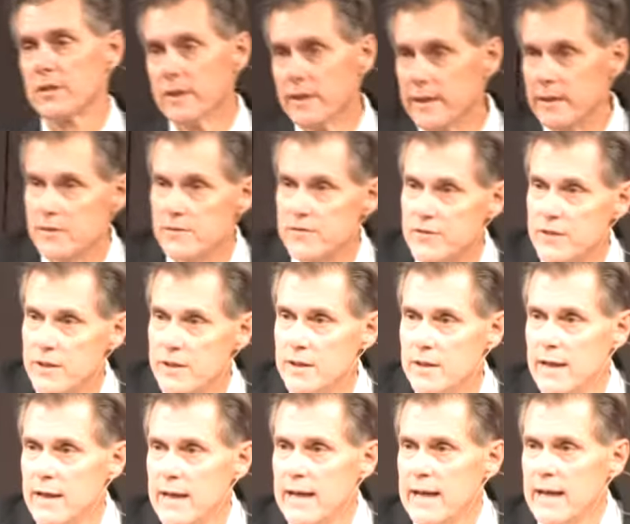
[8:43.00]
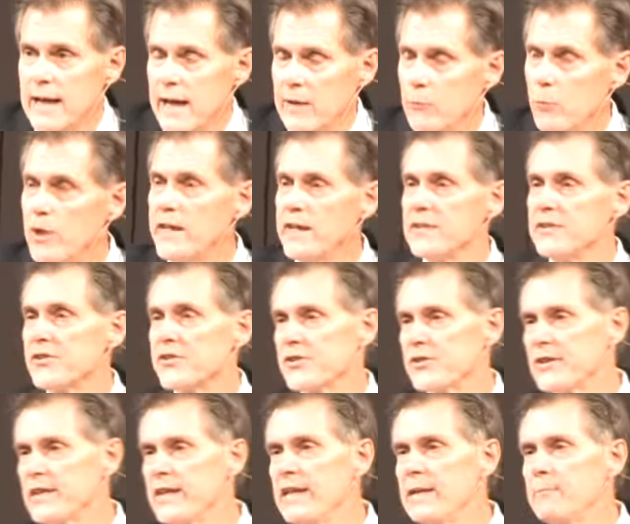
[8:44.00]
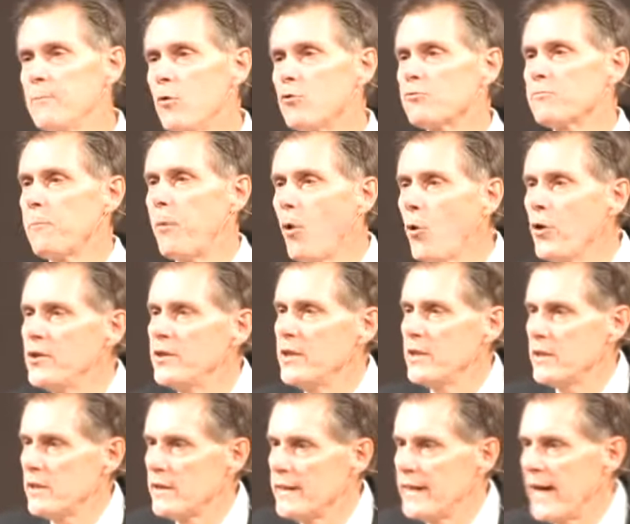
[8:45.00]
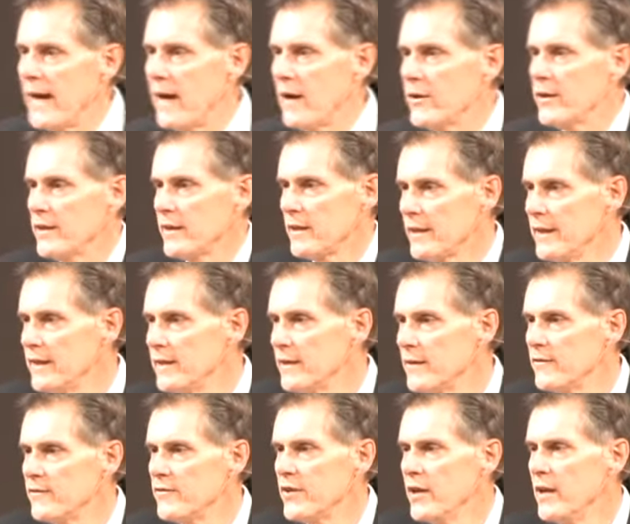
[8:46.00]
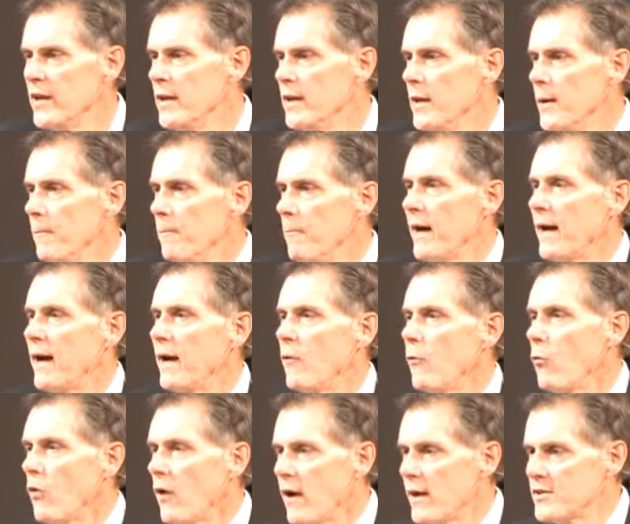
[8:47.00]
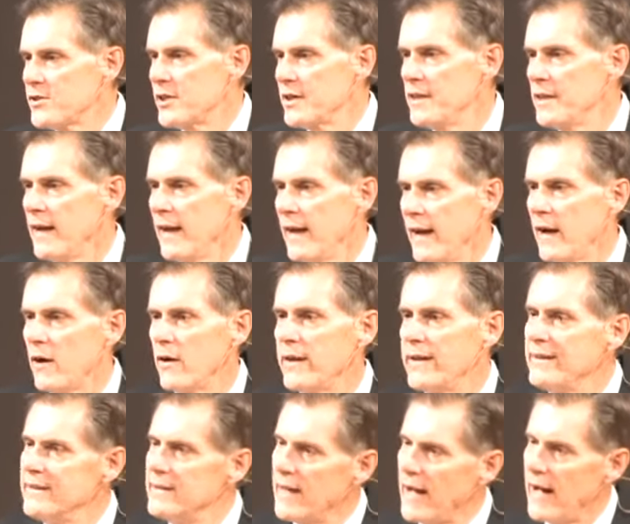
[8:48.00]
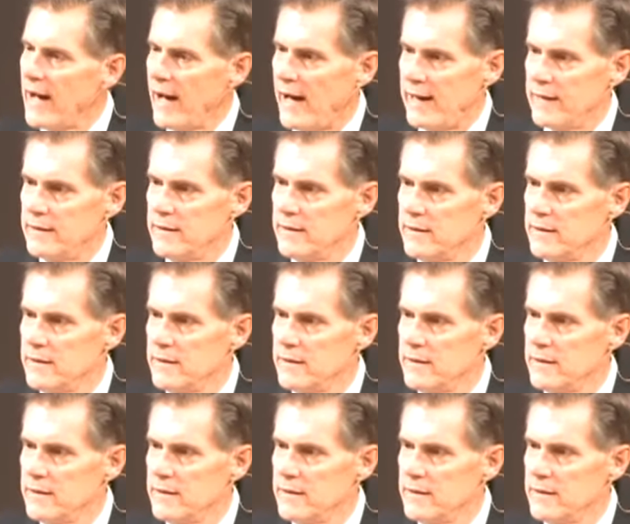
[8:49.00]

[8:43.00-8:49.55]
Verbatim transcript: lived, and we can see most poignantly how he lived by watching how he died.